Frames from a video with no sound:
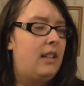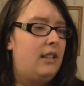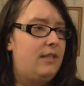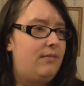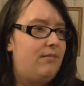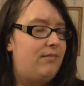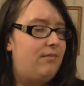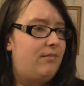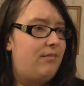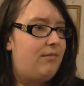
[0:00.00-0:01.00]
I'm
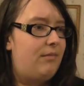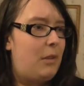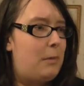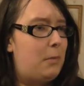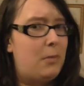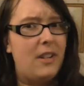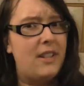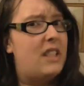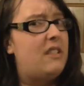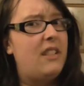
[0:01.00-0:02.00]

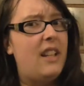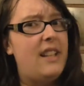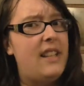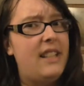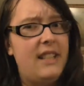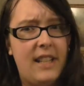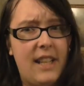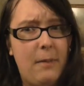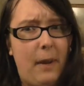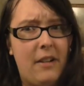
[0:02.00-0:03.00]
surprised there aren't any
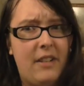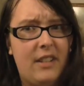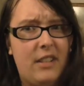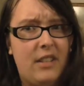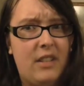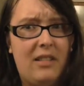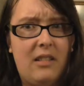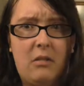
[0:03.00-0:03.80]
ticket barriers.